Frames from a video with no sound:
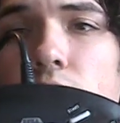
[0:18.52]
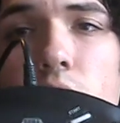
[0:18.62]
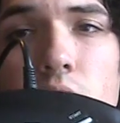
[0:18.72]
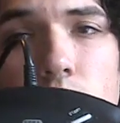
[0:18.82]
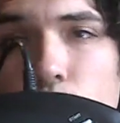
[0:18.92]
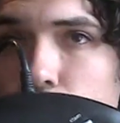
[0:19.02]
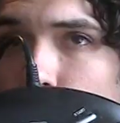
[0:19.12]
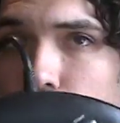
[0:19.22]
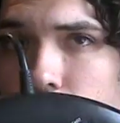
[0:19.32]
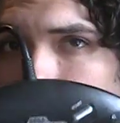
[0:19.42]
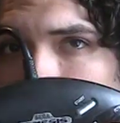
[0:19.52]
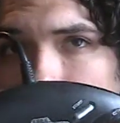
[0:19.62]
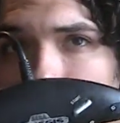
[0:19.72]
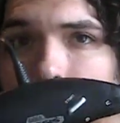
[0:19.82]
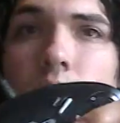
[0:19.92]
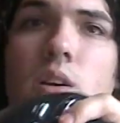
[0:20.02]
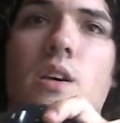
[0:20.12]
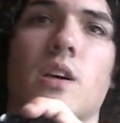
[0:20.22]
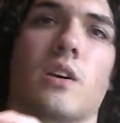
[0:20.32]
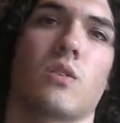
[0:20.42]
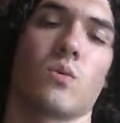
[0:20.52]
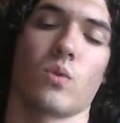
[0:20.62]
that this controller here can